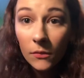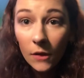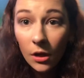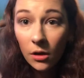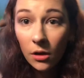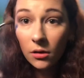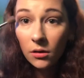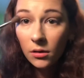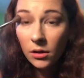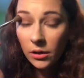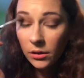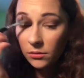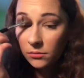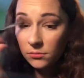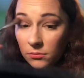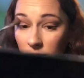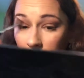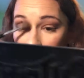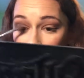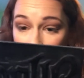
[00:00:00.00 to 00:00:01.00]
Alright,
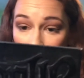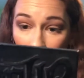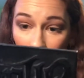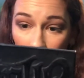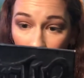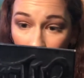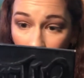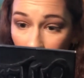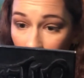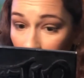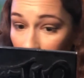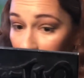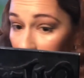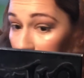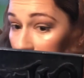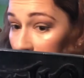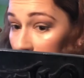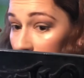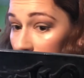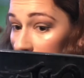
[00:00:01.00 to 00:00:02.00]
that's
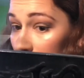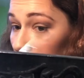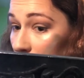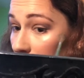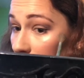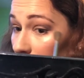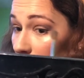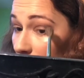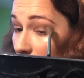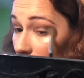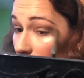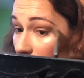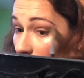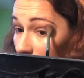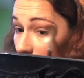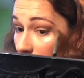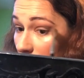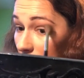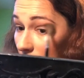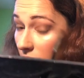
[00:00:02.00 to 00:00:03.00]
pretty even.
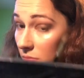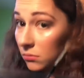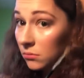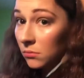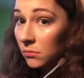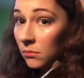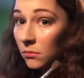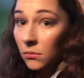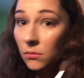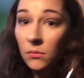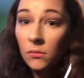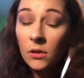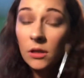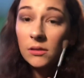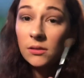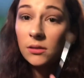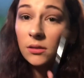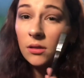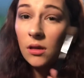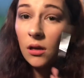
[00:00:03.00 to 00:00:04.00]

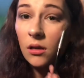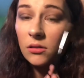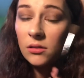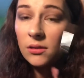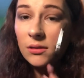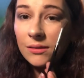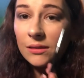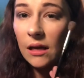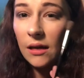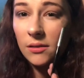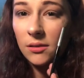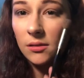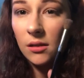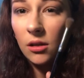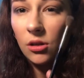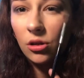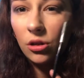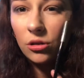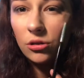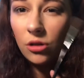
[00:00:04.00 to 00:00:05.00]
This side's
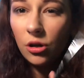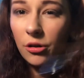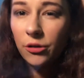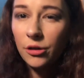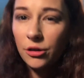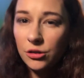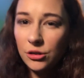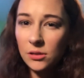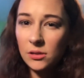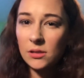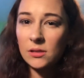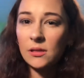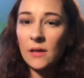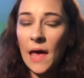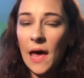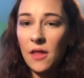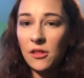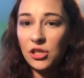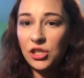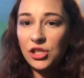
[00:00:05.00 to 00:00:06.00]
gonna look darker just because of
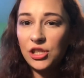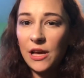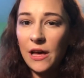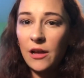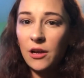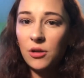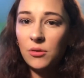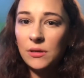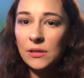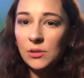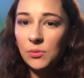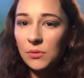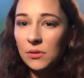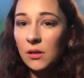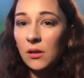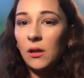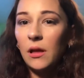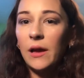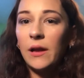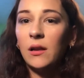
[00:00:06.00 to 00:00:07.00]
how the shadow is with
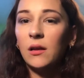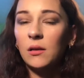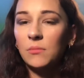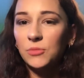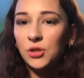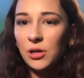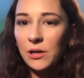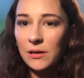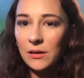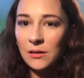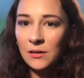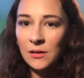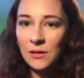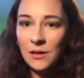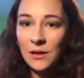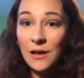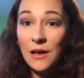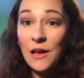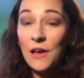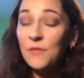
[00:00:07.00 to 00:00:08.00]
the lighting.
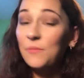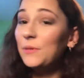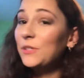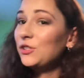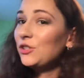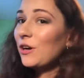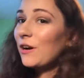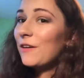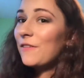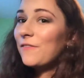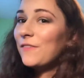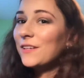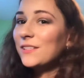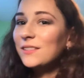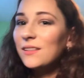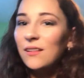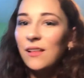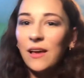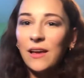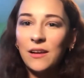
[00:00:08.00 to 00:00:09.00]
I've been trying to fix
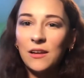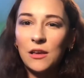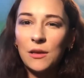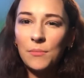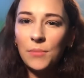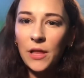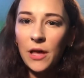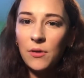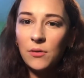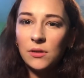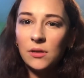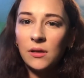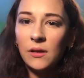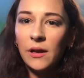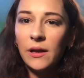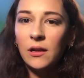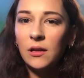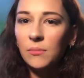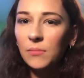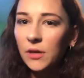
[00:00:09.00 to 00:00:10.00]
the lighting and play with the
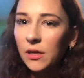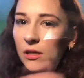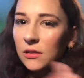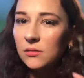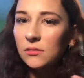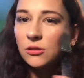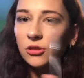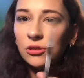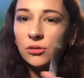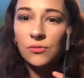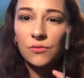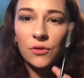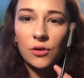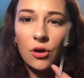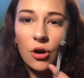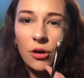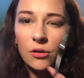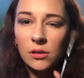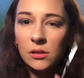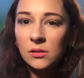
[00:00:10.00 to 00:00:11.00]
lighting, but it's just
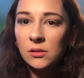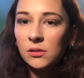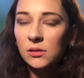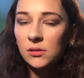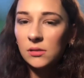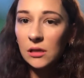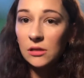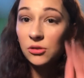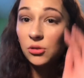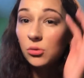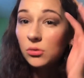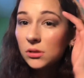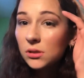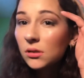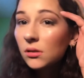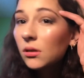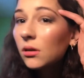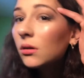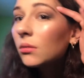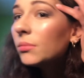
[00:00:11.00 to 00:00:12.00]
regardless, this side's always a
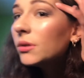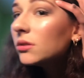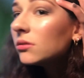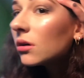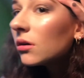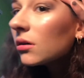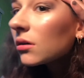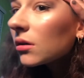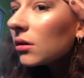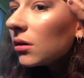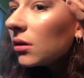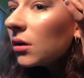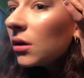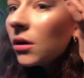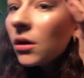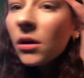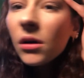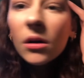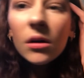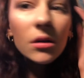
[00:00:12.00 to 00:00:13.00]
little bit darker.
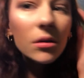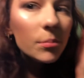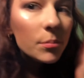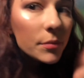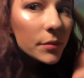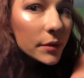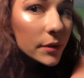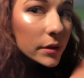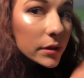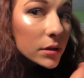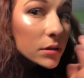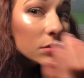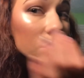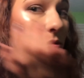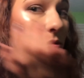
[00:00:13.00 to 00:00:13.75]
But